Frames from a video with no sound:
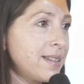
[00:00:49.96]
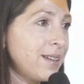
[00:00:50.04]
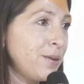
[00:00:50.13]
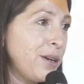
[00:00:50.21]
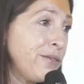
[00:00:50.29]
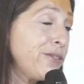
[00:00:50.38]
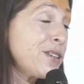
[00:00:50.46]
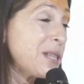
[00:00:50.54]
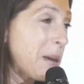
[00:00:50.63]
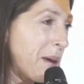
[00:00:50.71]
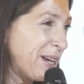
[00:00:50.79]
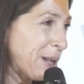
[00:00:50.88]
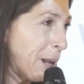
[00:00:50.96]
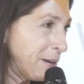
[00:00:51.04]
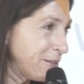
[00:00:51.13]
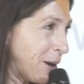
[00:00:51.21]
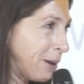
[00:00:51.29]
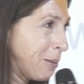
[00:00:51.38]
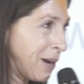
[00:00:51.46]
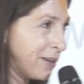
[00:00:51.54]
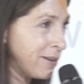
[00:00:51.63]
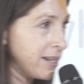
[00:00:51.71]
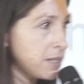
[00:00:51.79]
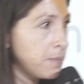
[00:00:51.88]
well, first I make a lot of
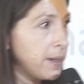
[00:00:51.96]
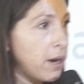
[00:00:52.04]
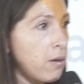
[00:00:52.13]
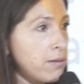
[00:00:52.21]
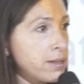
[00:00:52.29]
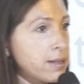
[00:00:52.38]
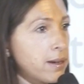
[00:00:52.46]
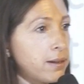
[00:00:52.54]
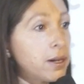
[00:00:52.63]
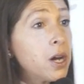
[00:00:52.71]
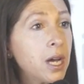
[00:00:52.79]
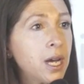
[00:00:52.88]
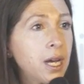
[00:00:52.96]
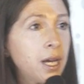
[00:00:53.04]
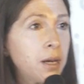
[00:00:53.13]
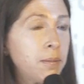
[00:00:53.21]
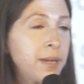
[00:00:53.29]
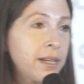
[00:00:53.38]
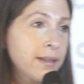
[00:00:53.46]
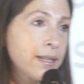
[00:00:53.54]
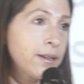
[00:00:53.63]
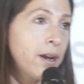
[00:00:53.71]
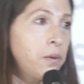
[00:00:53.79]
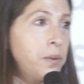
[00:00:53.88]
documentaries, but also because, you
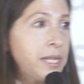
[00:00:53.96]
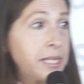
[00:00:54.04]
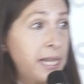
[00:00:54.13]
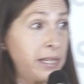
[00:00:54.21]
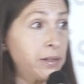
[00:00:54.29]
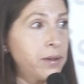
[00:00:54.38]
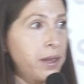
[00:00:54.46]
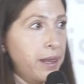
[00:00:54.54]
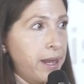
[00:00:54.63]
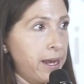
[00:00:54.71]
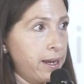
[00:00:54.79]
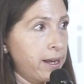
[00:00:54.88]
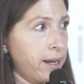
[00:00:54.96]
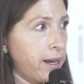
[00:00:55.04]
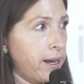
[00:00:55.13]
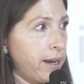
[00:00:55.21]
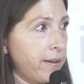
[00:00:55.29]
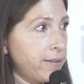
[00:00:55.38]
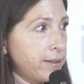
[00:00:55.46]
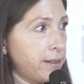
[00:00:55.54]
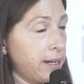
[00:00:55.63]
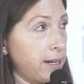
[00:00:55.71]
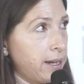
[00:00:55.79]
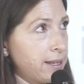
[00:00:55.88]
know, we tend to think uh,
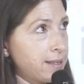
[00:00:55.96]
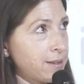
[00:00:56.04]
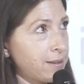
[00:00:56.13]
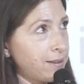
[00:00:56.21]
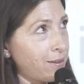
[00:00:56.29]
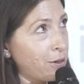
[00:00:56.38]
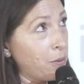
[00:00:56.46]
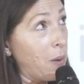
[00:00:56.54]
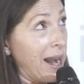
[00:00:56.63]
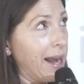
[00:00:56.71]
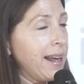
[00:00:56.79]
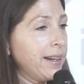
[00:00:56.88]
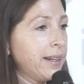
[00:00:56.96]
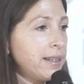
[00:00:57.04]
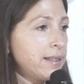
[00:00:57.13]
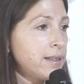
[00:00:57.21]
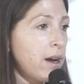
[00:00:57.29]
as on one hand as docu